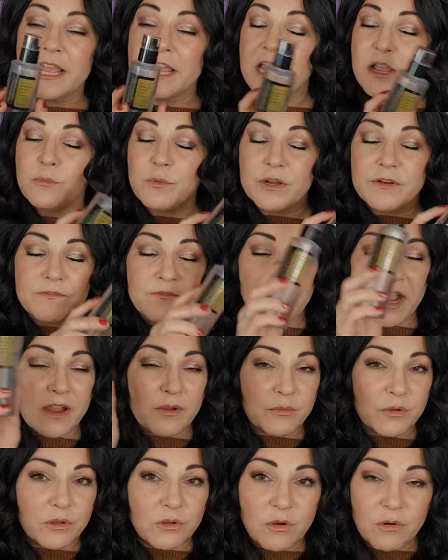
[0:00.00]
It went
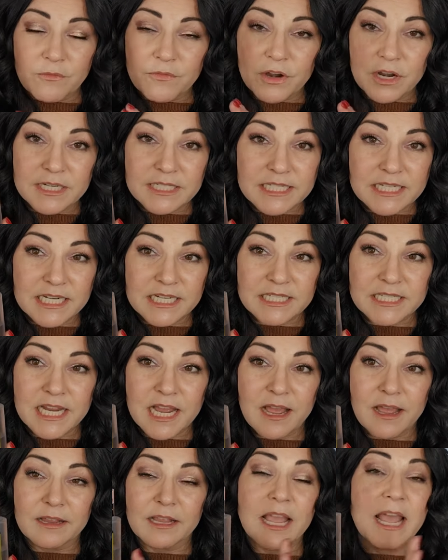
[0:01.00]
viral over on
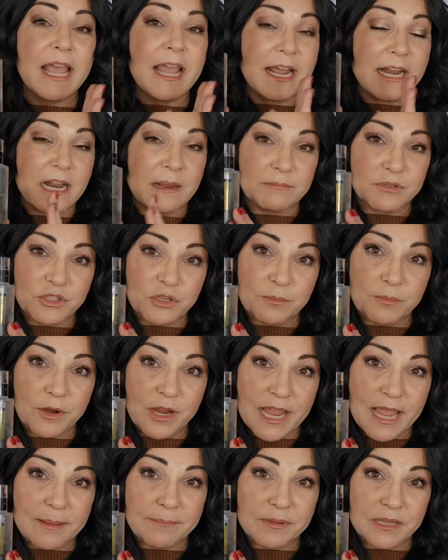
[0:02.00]
TikTok and I'm super
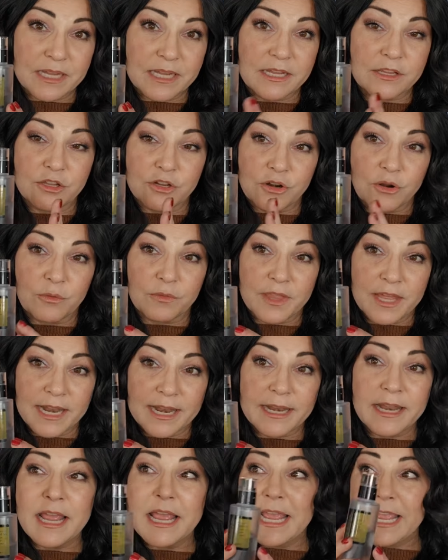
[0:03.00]
happy, you know,
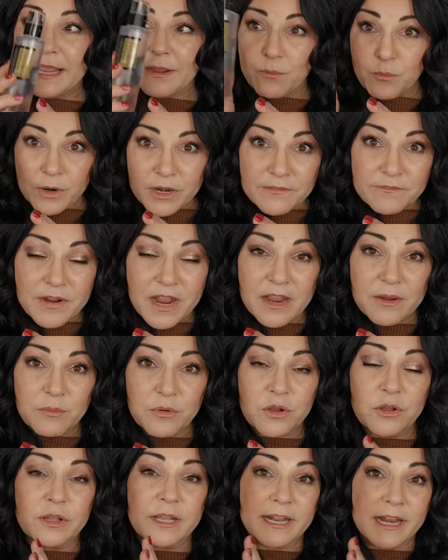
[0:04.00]
that it went
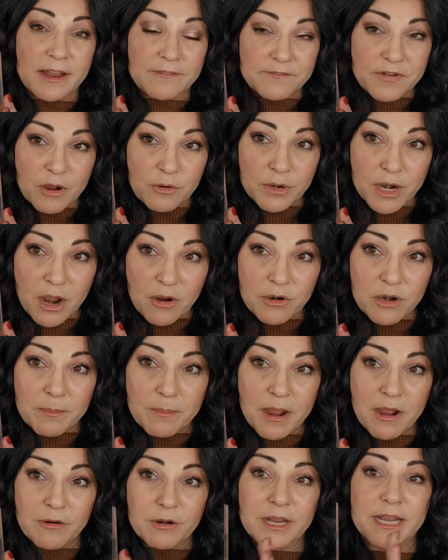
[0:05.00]
viral and I found out
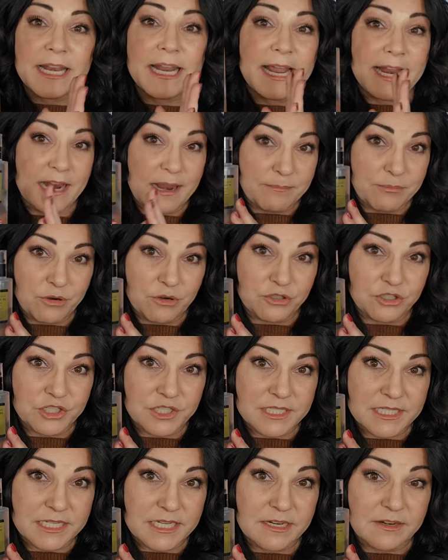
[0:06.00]
about it and I
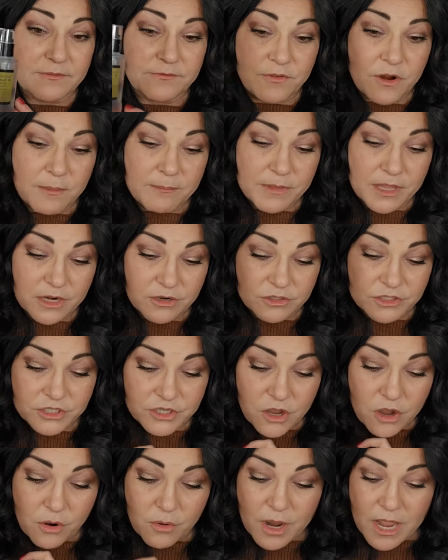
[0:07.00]
purchased it from there.
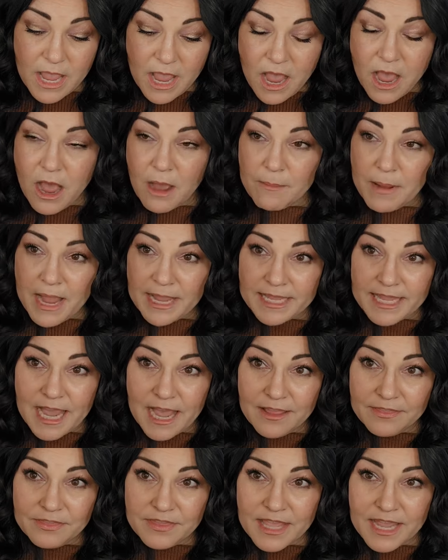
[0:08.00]
So I
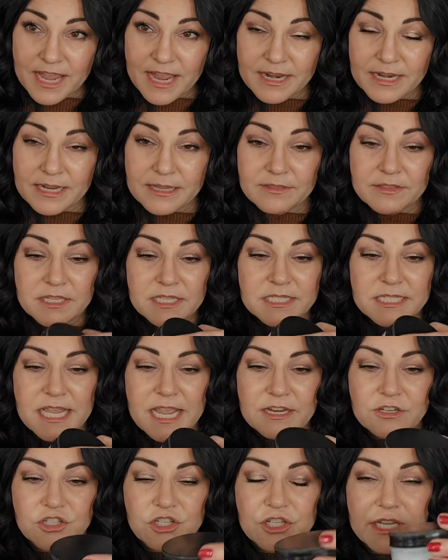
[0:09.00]
got that. This
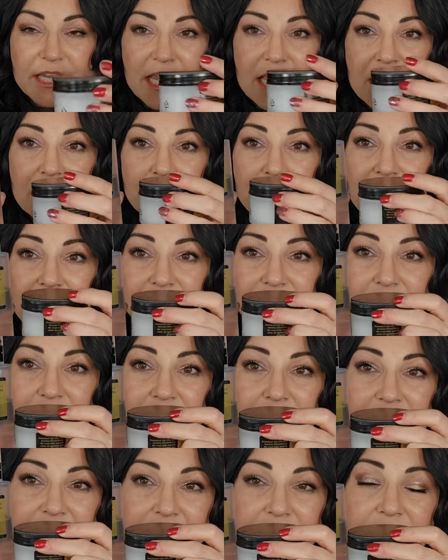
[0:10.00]
actually actually came as a
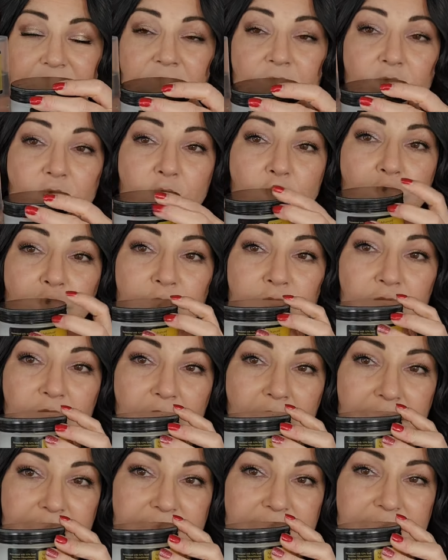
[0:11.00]
kit over
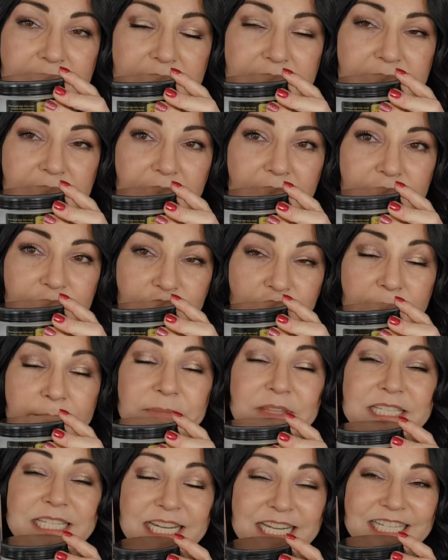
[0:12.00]
on
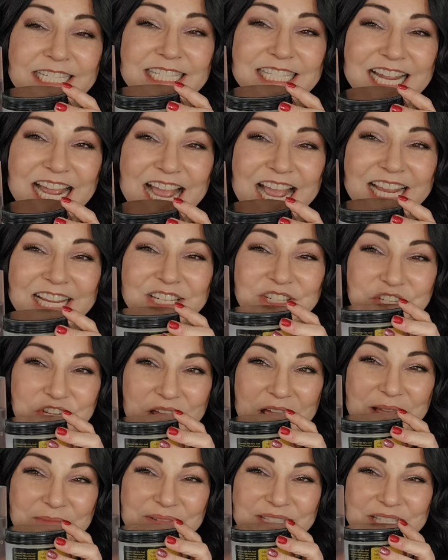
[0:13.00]
TikTok
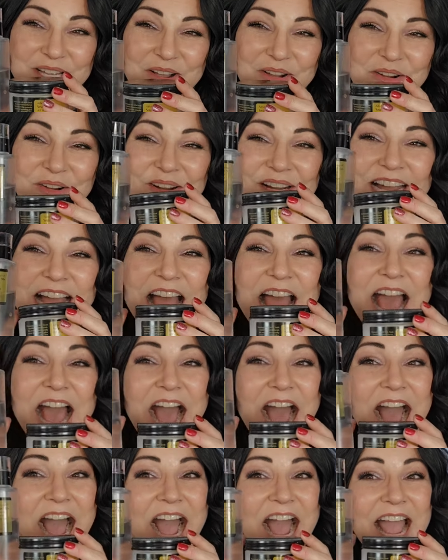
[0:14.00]
shop. So
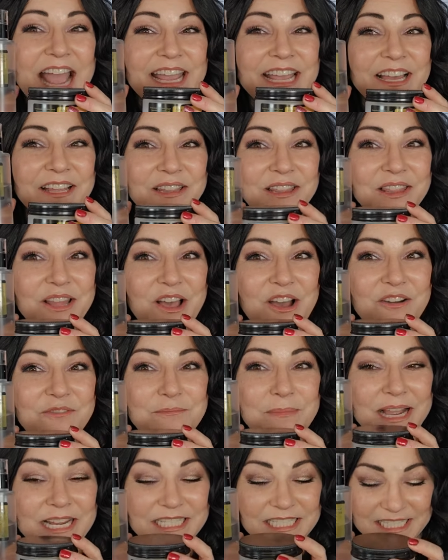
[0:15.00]
I love
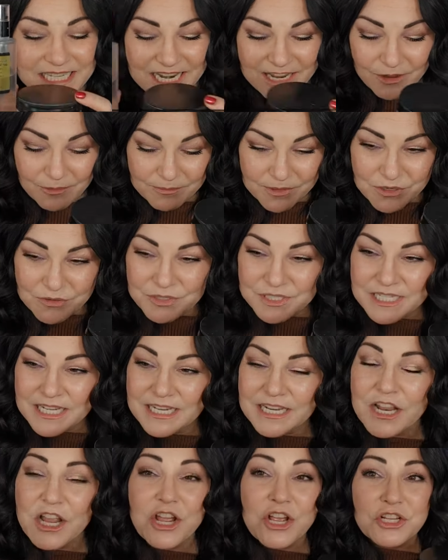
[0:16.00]
my snail
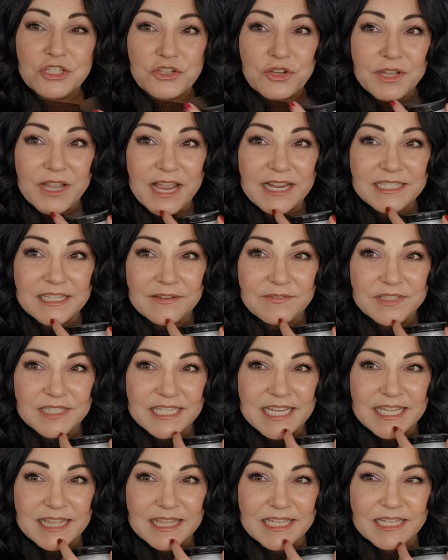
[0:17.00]
mucin. So you guys have
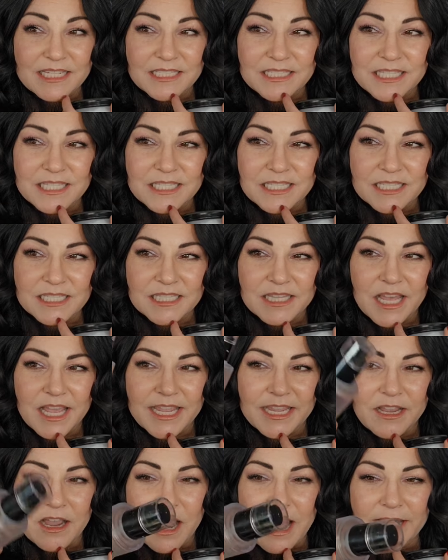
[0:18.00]
seen this. This is
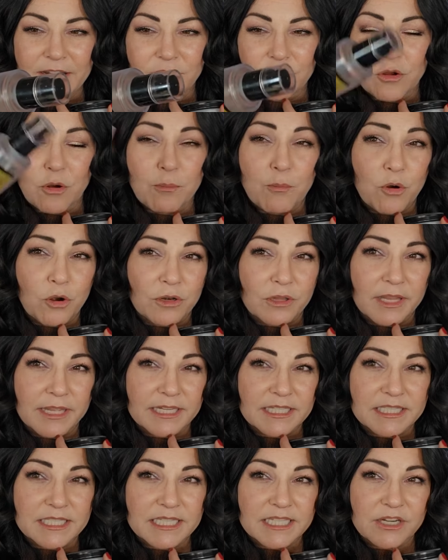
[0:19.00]
like, I don't know, more like
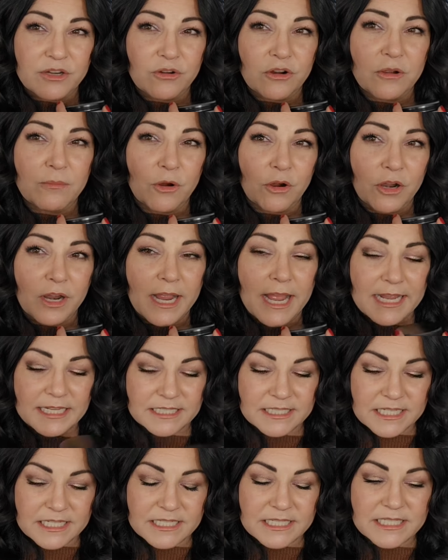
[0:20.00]
a serum or an
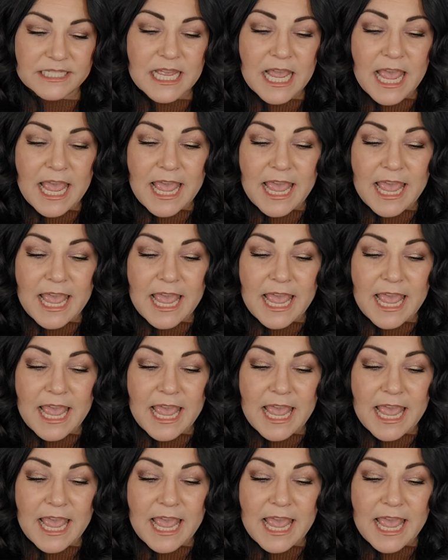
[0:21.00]
essence.